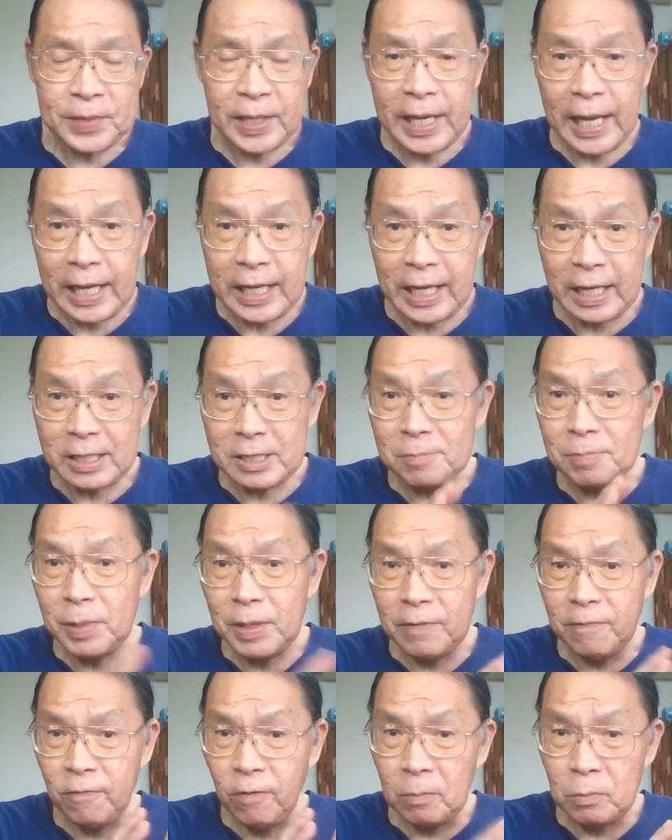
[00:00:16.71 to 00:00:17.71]
And I
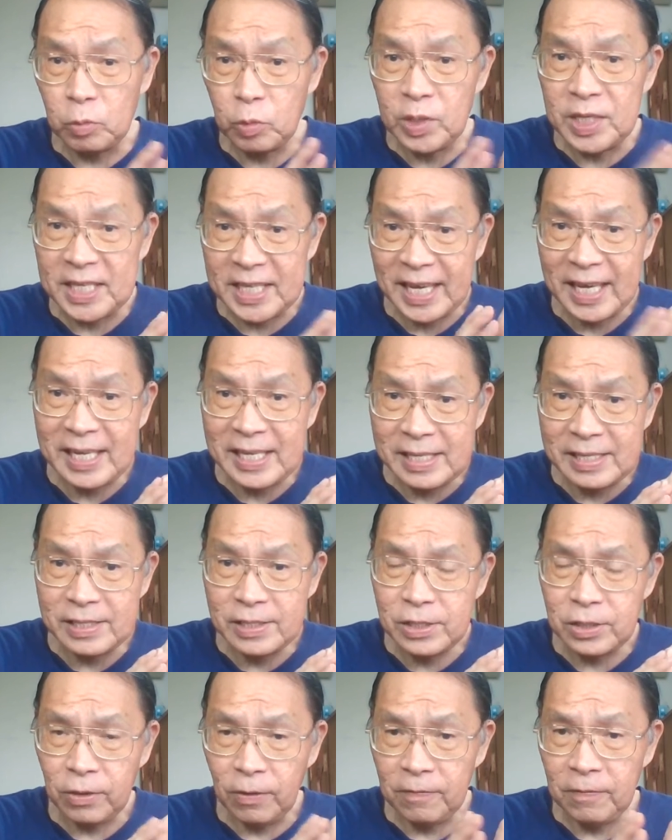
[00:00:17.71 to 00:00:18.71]
speak from 29
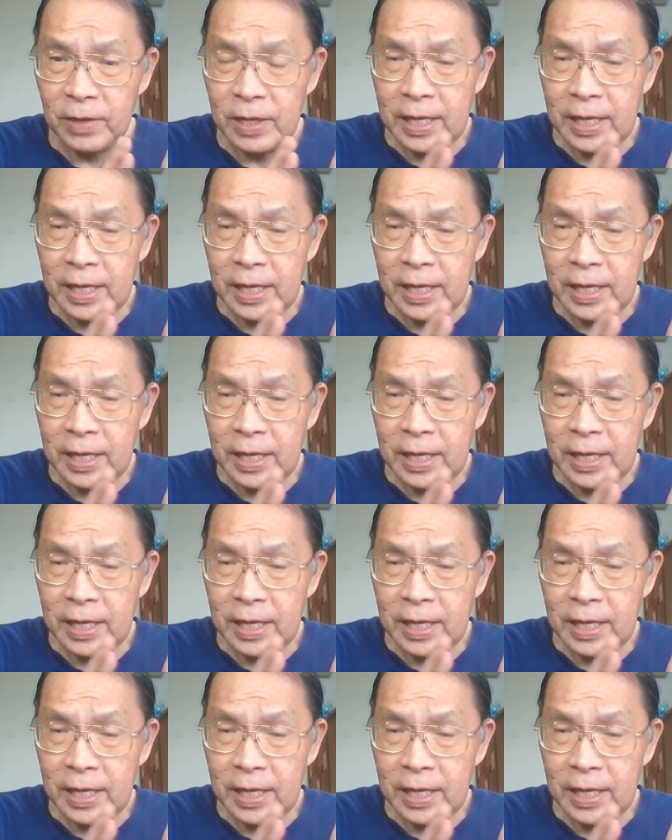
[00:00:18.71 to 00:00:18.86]
years of